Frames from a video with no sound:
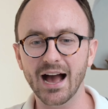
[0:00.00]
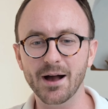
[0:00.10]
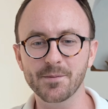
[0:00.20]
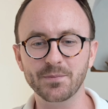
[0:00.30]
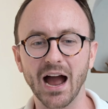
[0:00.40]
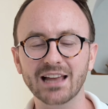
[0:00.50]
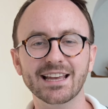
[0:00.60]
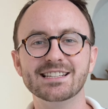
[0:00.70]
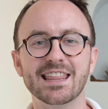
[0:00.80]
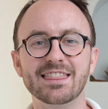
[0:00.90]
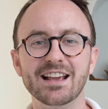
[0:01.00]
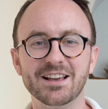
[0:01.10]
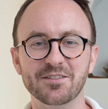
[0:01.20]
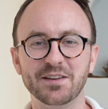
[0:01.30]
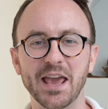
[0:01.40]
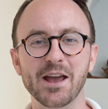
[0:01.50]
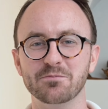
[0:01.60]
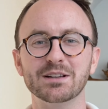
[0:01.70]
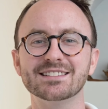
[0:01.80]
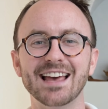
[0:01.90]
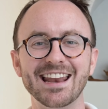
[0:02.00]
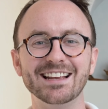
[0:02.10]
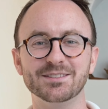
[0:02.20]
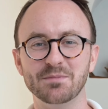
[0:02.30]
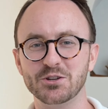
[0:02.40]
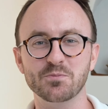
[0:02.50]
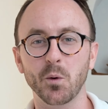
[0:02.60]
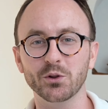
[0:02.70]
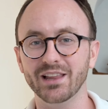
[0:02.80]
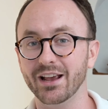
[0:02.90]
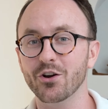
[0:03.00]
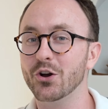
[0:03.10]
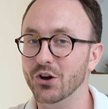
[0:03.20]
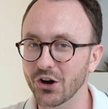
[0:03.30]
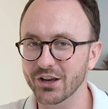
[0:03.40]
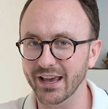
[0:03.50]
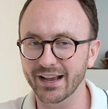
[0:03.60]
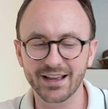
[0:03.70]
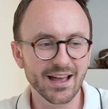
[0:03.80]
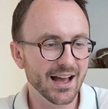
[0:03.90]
Um, I like to think of camera settings much more like cooking.